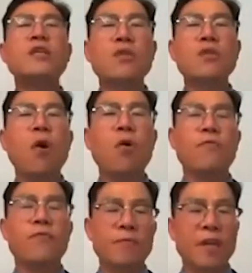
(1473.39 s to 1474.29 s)
know
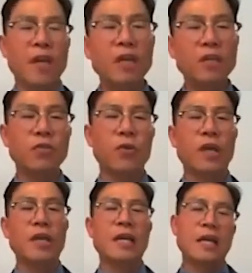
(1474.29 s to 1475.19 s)
from the
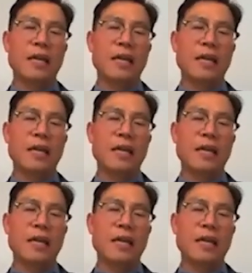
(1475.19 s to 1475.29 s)
history,